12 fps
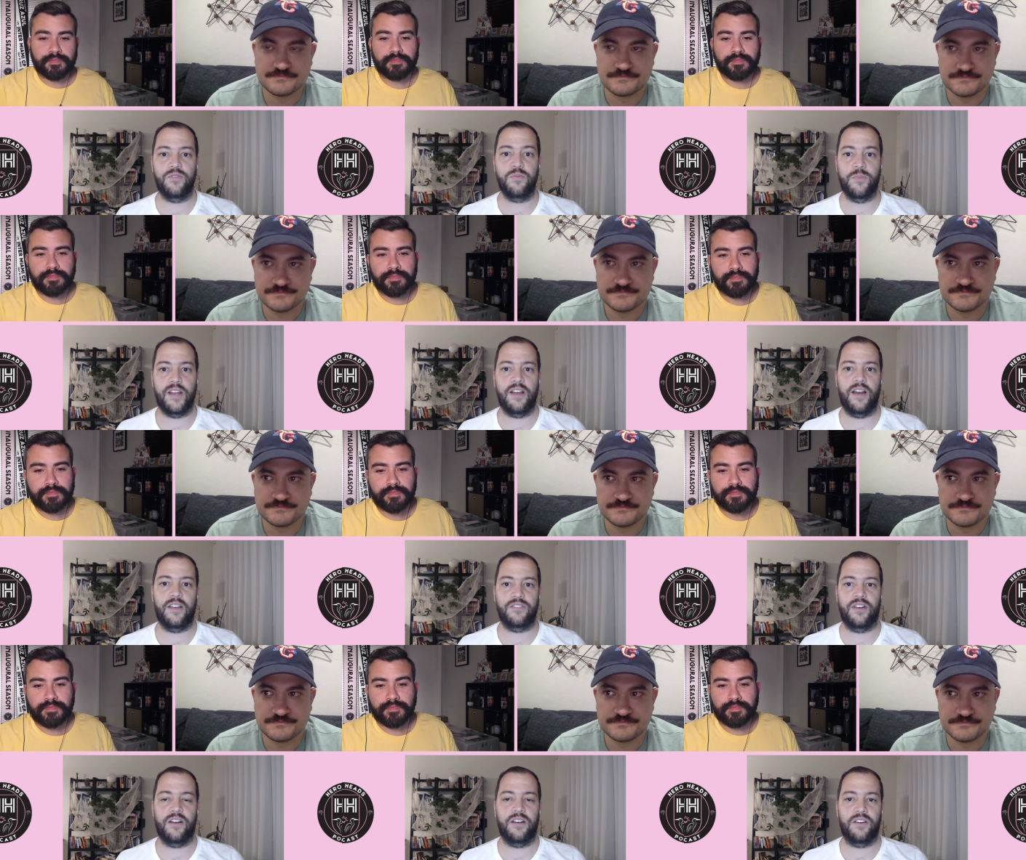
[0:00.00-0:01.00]
Speaker 1: two main
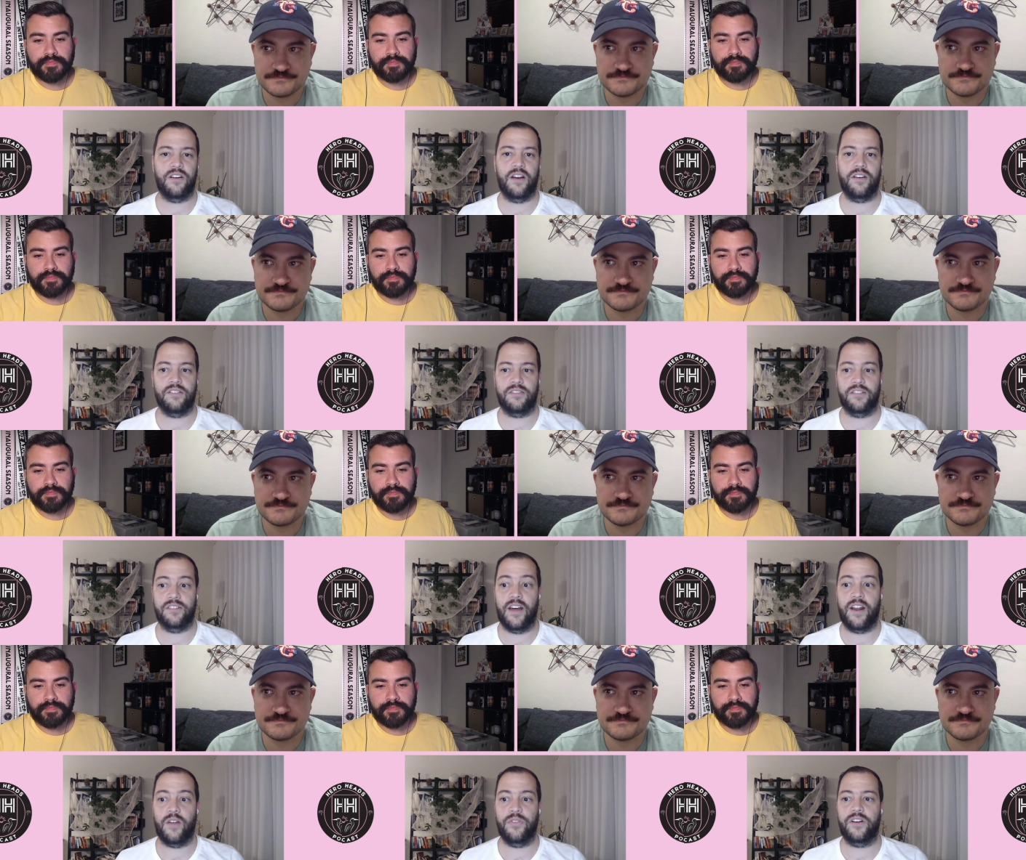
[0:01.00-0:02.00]
guys are are, are
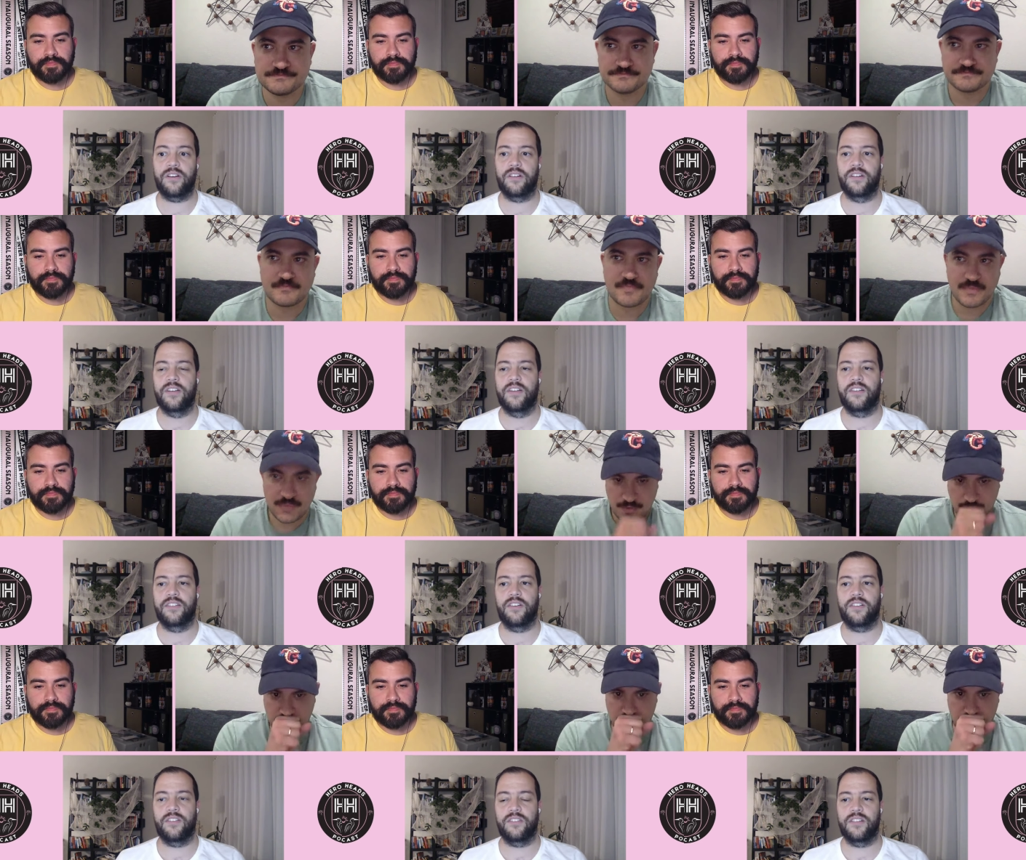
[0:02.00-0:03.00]
not out there.
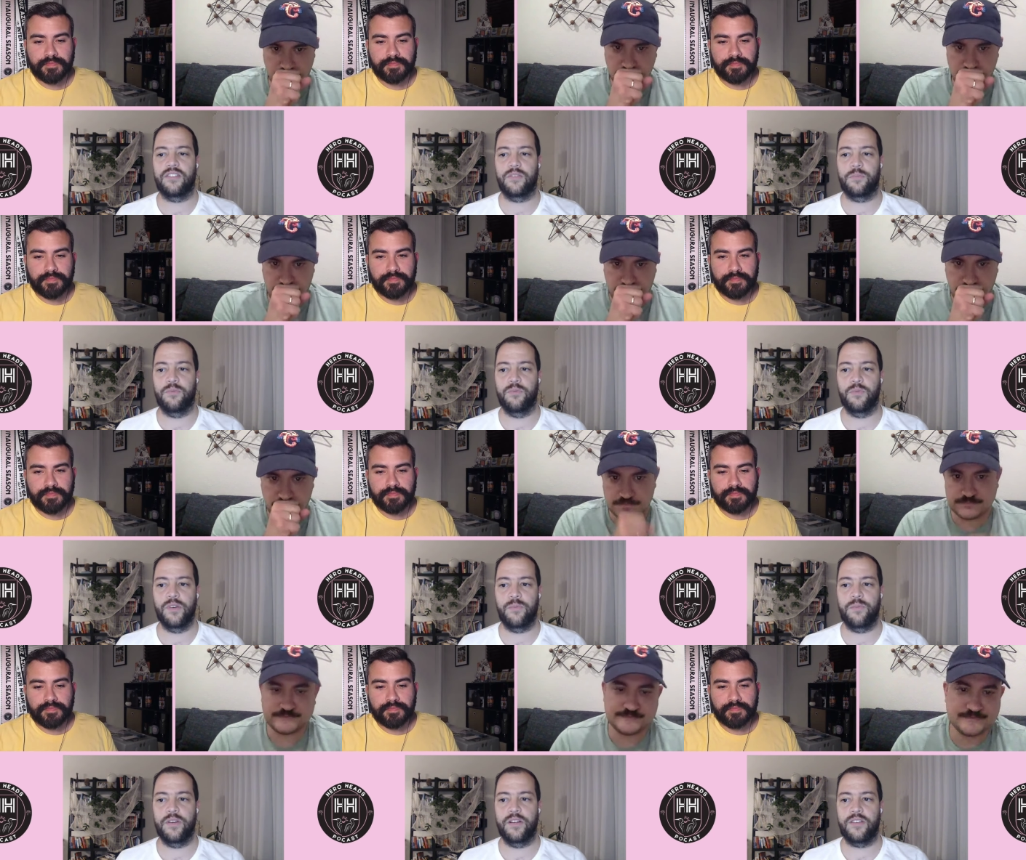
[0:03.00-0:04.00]
So it's, it's a
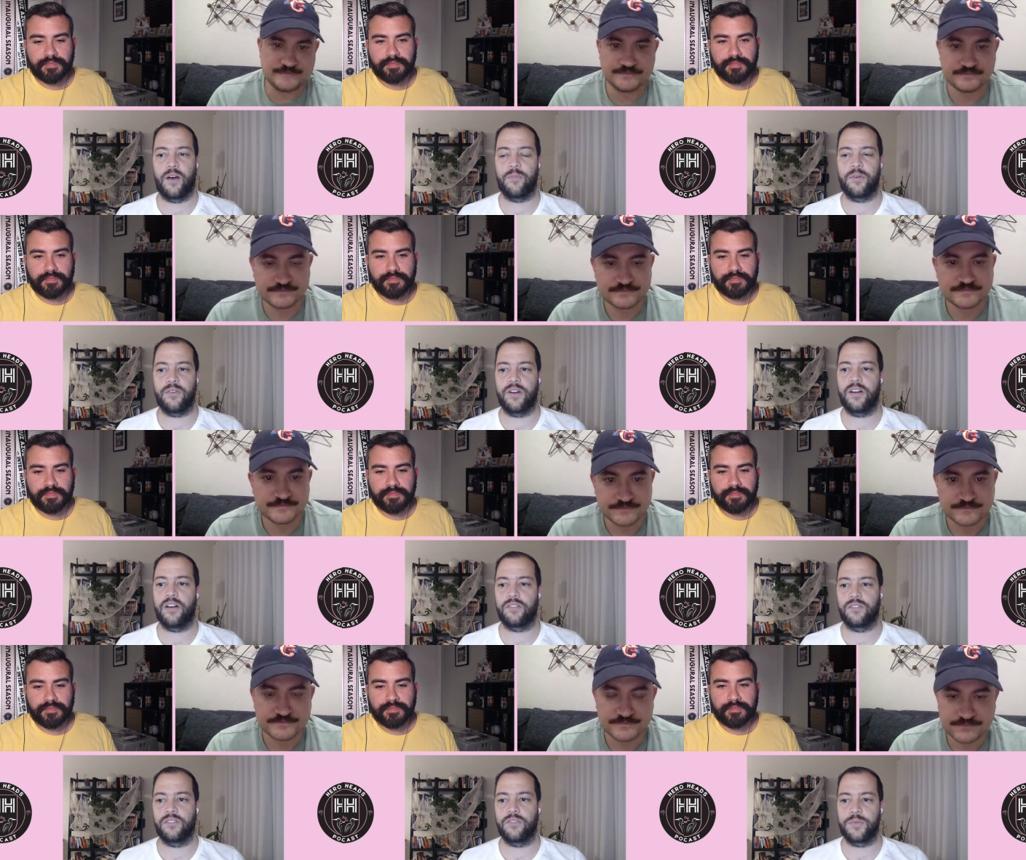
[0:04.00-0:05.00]
really big topic right
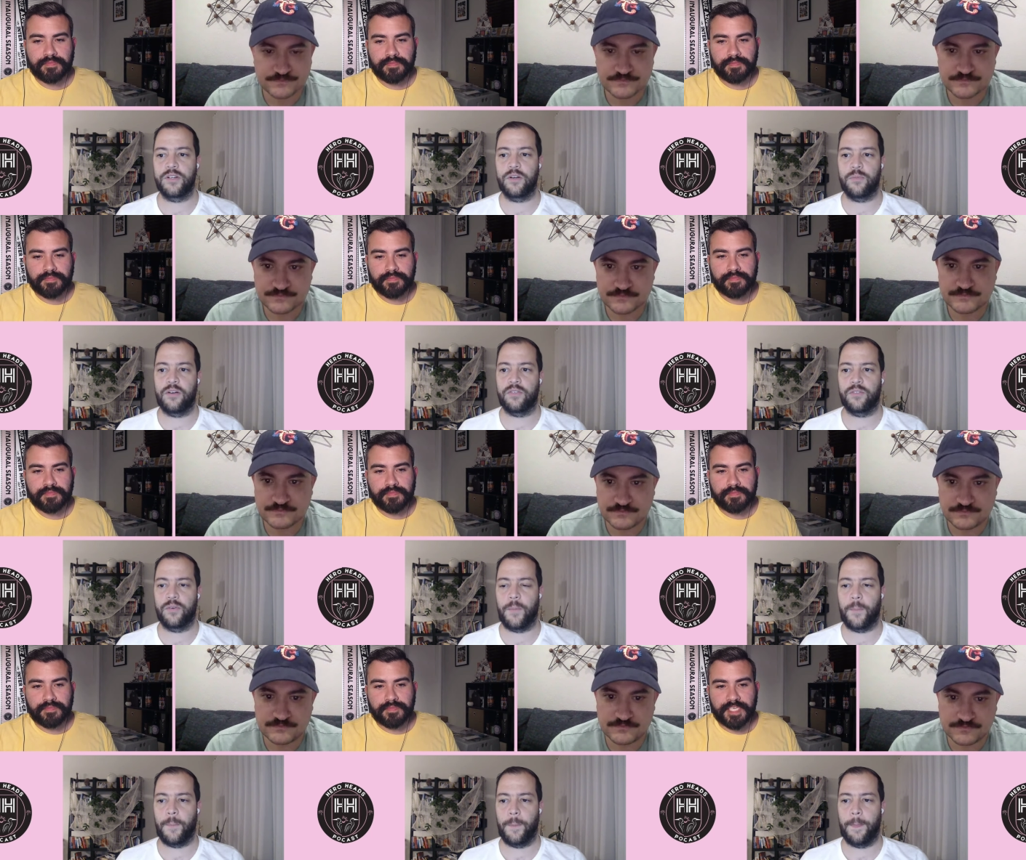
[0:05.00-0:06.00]
now to speak about.
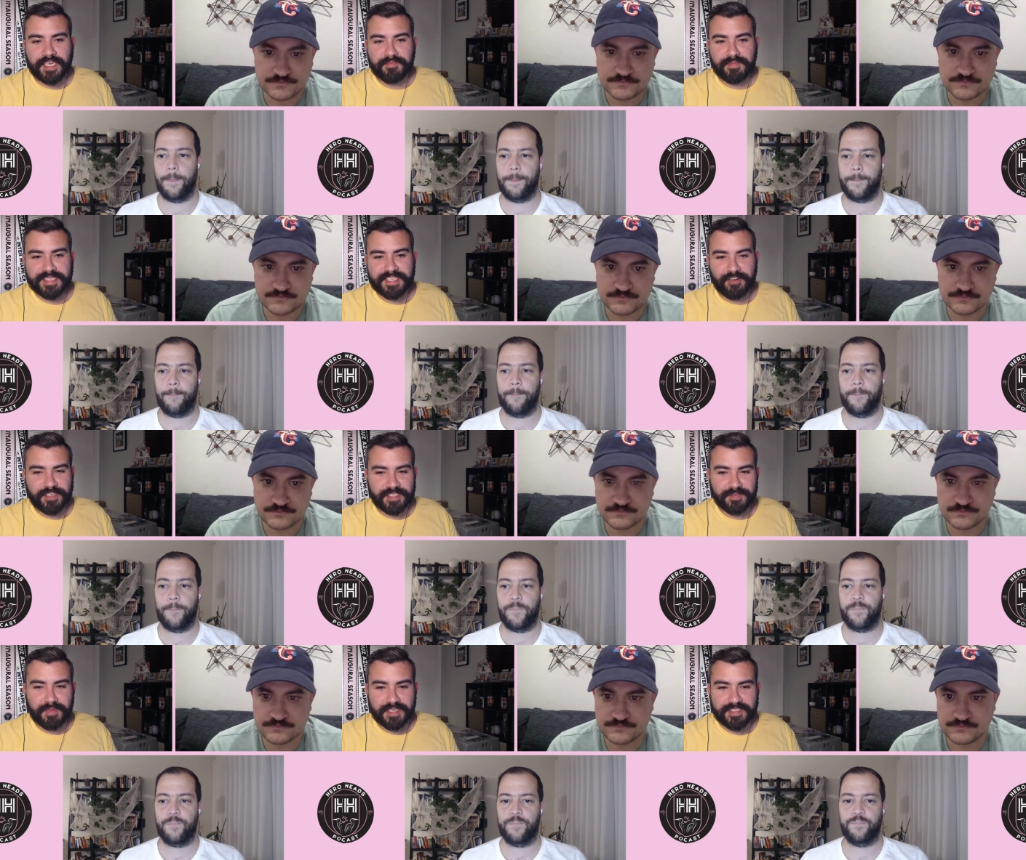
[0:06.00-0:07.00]
Speaker 2: Yeah, Messi hurt
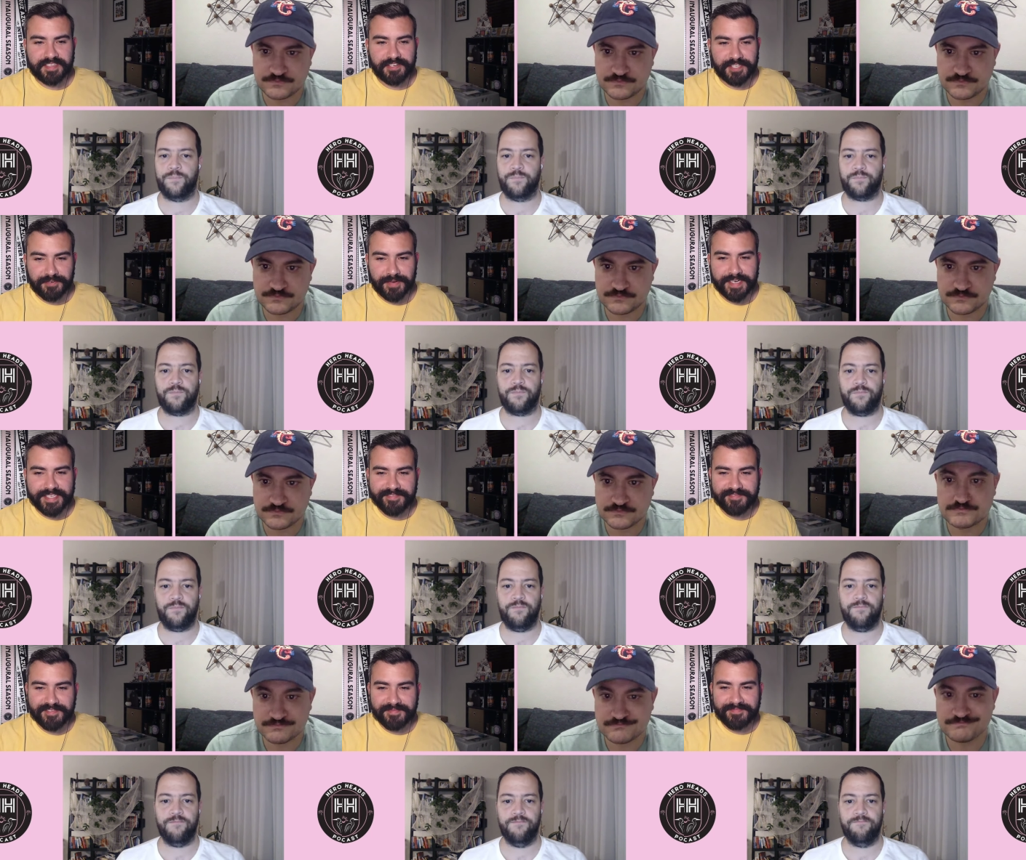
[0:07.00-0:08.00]
his posterior, right, Dave?